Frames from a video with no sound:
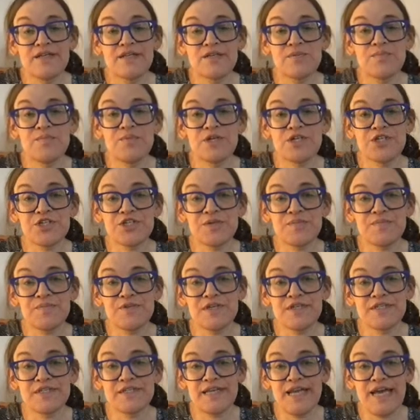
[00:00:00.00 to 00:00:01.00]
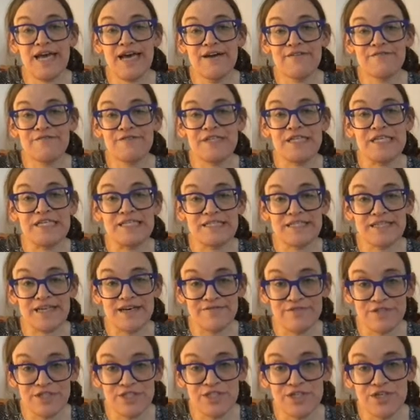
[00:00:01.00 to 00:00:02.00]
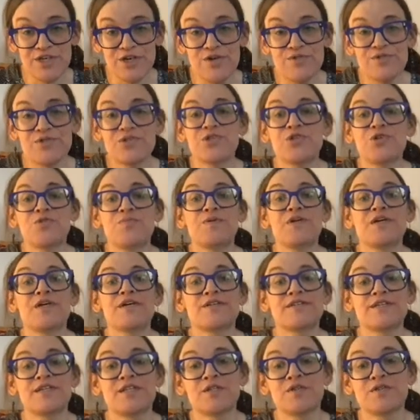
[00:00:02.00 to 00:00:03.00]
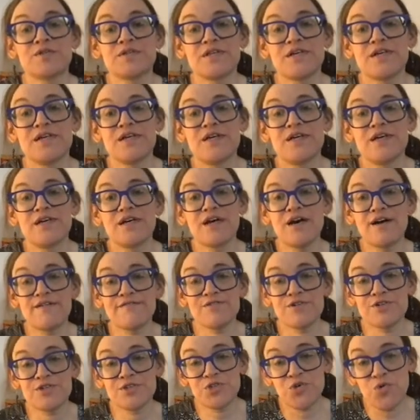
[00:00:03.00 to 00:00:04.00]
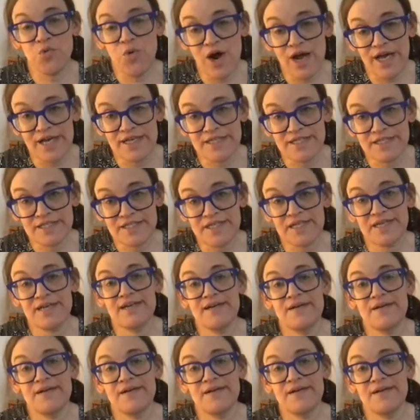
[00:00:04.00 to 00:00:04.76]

The bishop doesn't have d7 to go to because it's covered twice